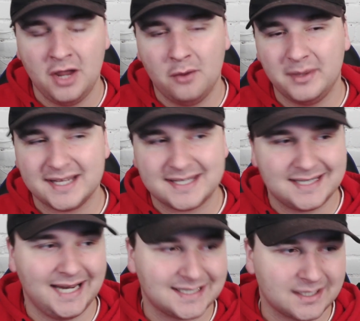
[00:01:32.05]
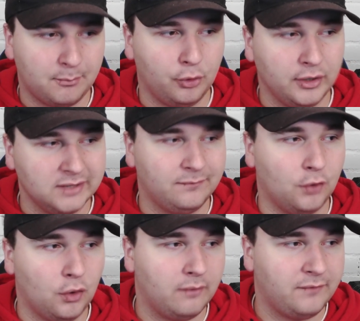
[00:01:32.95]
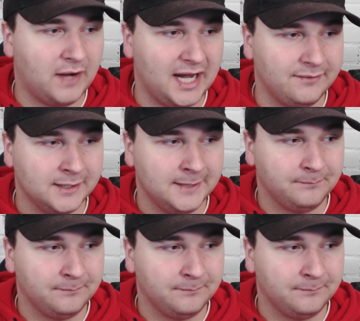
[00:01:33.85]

with a 6.45.